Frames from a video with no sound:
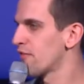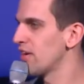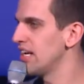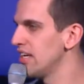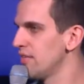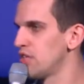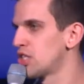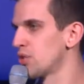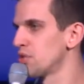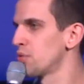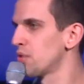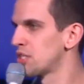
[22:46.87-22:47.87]
for
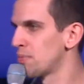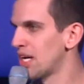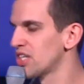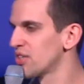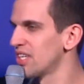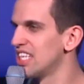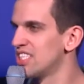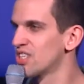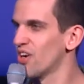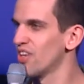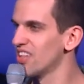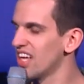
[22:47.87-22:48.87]
individuals with special needs
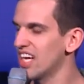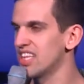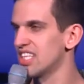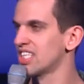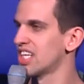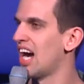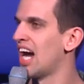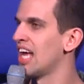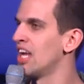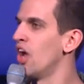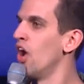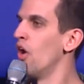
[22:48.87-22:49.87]
called Night to
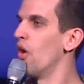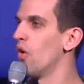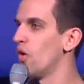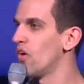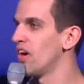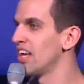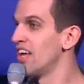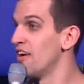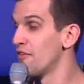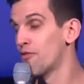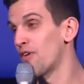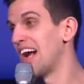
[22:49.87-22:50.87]
Shine on
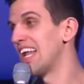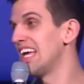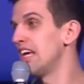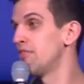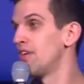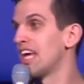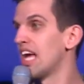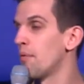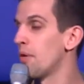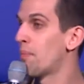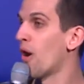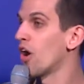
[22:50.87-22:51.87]
Friday evening. And
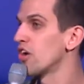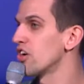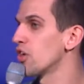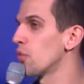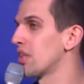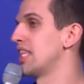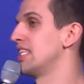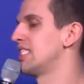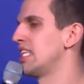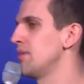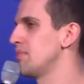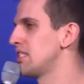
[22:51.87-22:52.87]
we partnered with the
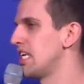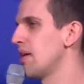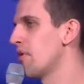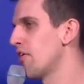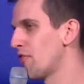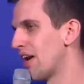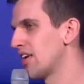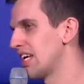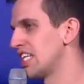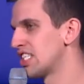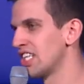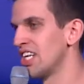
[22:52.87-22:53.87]
Tim Tebow
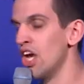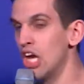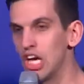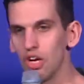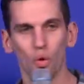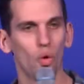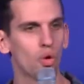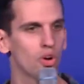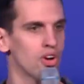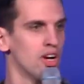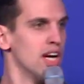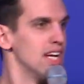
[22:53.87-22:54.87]
Foundation in
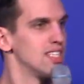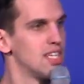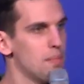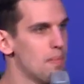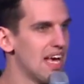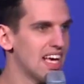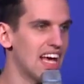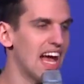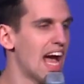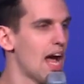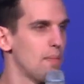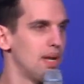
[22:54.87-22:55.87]
order to make it
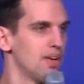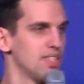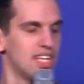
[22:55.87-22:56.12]
happen. It was,